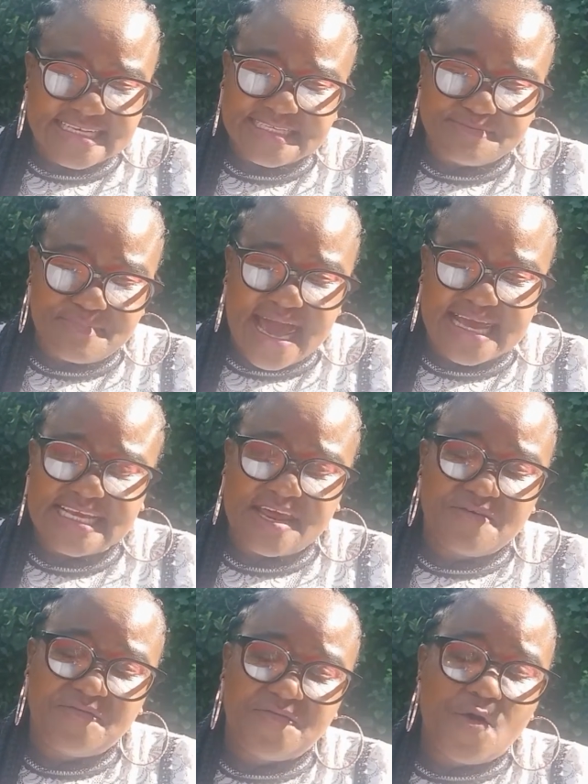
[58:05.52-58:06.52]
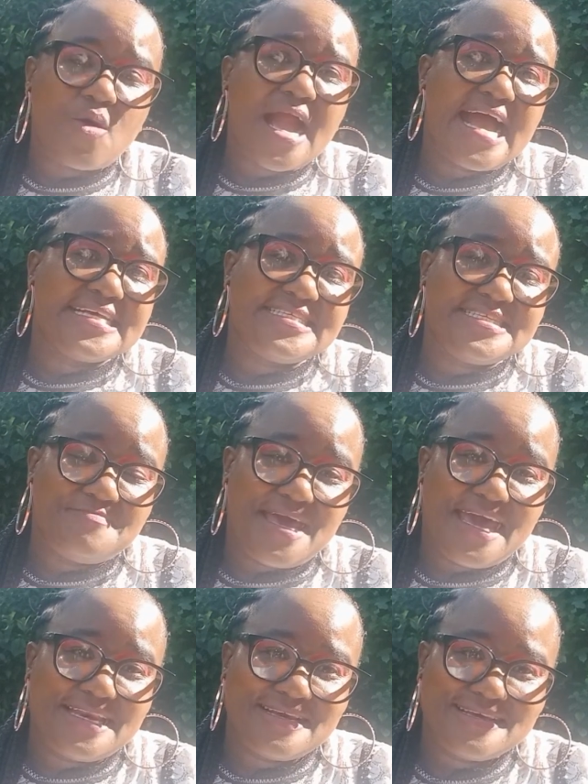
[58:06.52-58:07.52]
smart and focused
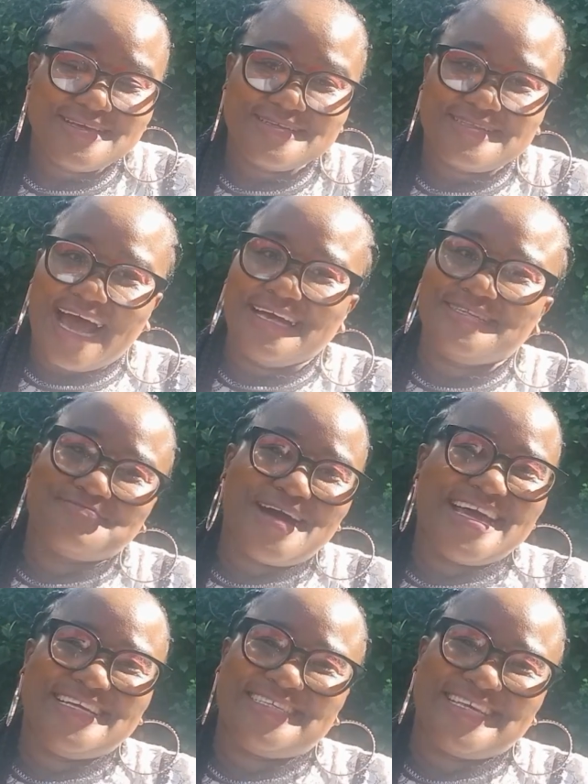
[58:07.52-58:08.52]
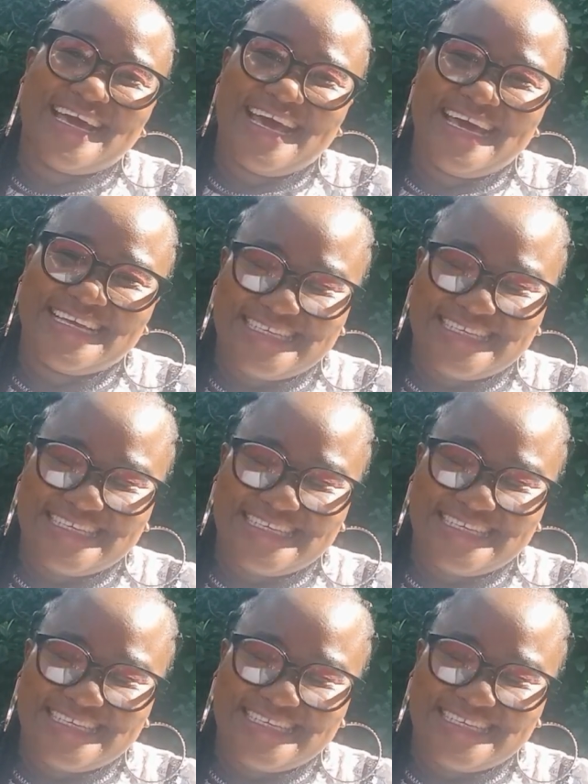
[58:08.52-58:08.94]
man. That's my dad.